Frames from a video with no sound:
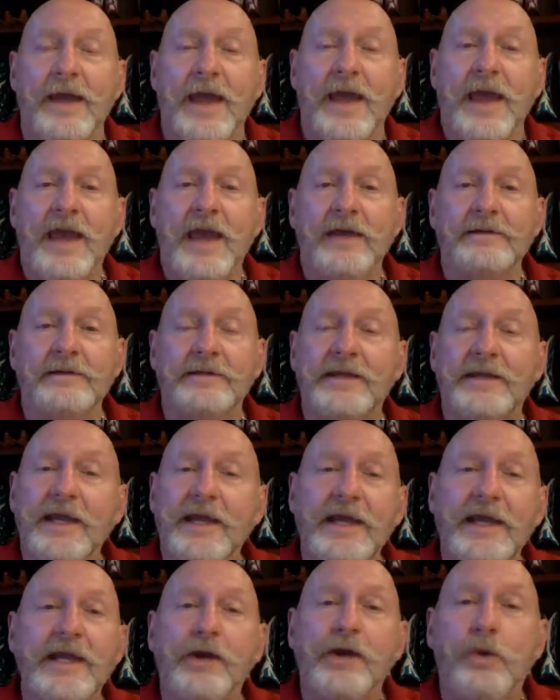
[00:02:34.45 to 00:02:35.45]
And
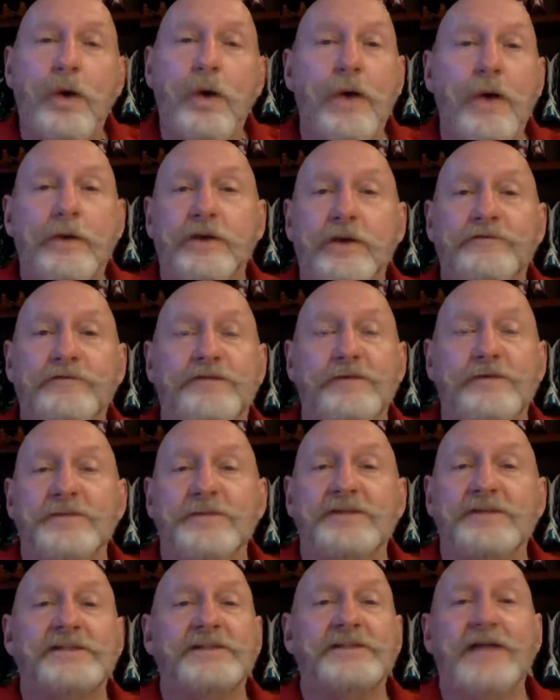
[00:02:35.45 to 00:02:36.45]
getting quoted from
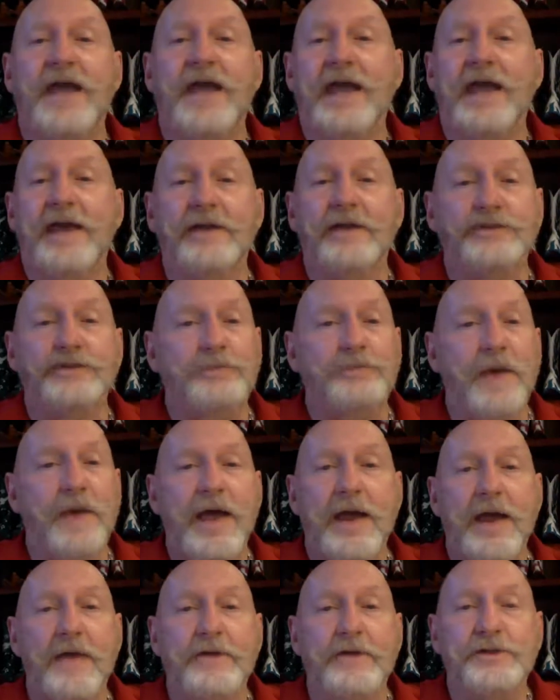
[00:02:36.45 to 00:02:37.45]
the stage
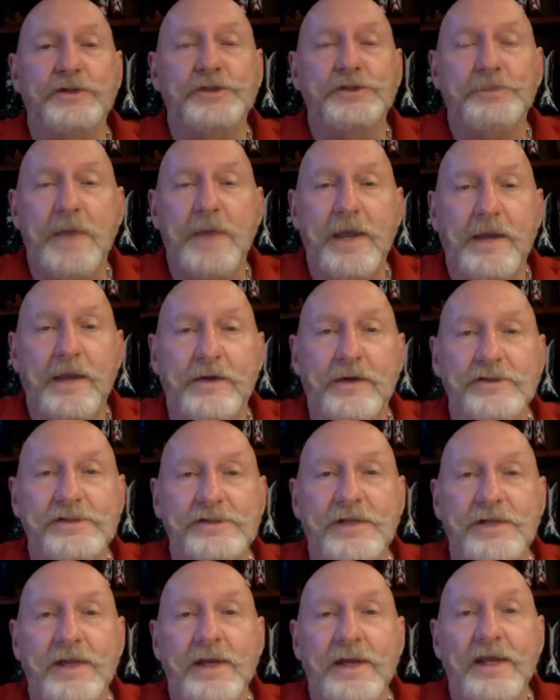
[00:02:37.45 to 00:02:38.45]
by other speakers